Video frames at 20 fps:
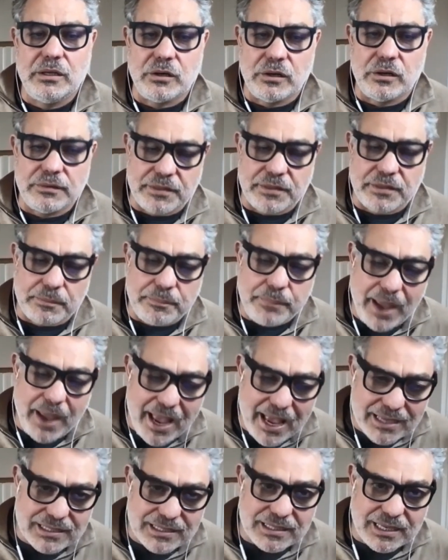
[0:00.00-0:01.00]
if the
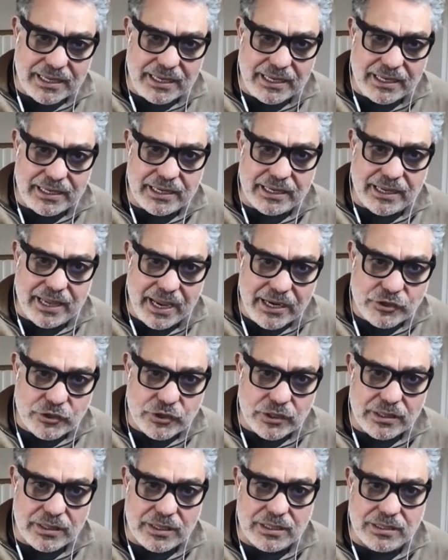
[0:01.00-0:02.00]
past is any
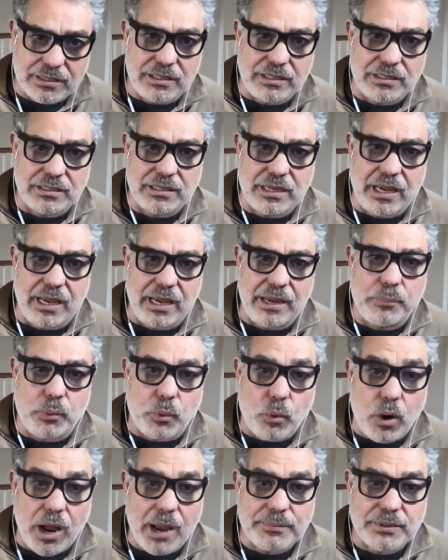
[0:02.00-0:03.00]
indication, this is a
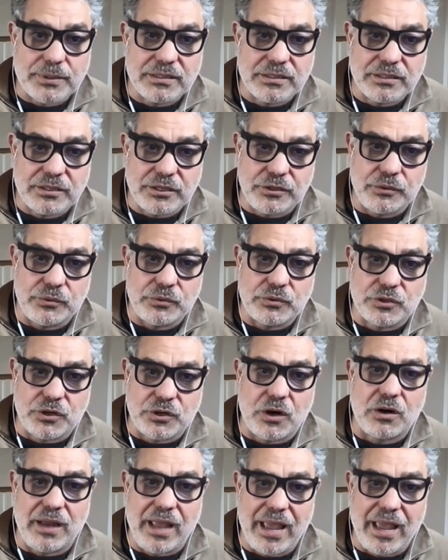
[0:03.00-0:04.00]
prompt to
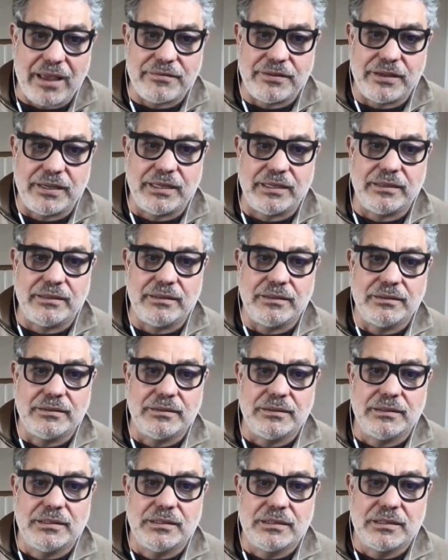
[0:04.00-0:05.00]
start having
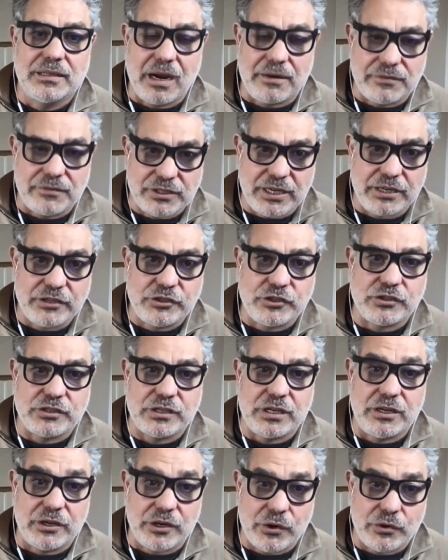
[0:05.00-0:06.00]

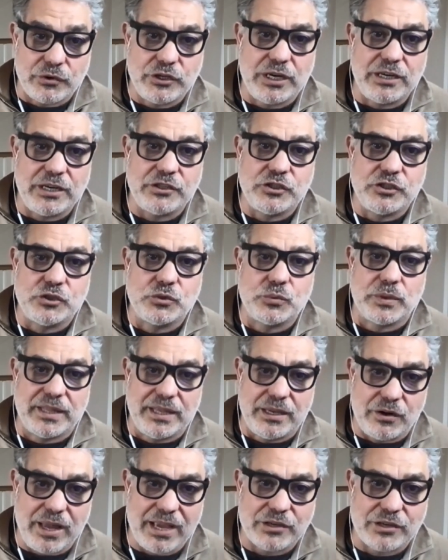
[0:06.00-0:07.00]
conversations and negotiations
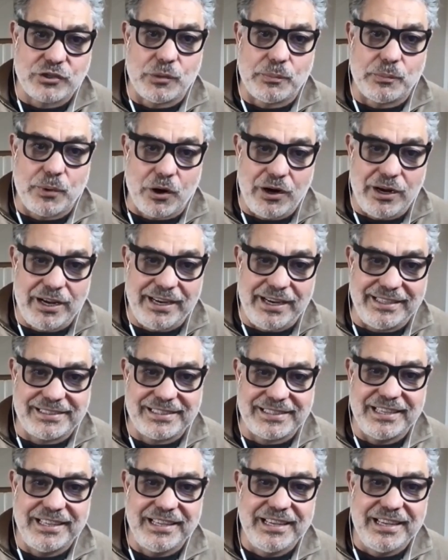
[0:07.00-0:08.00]
with international
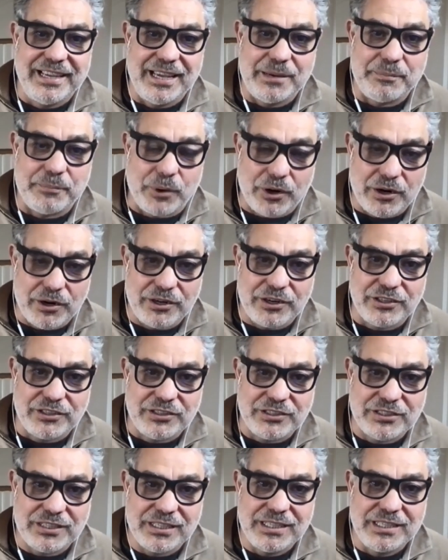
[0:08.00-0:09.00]
parties and
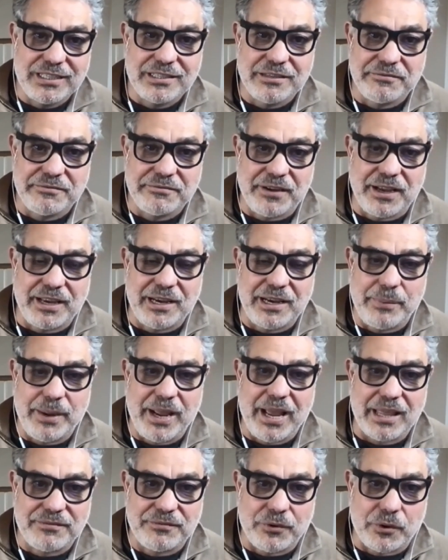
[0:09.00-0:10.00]
partners to find
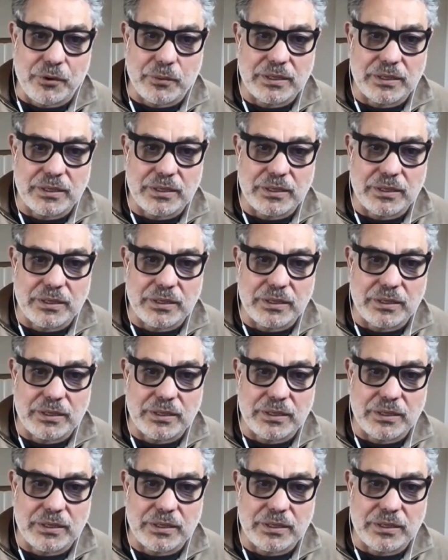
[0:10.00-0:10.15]
a path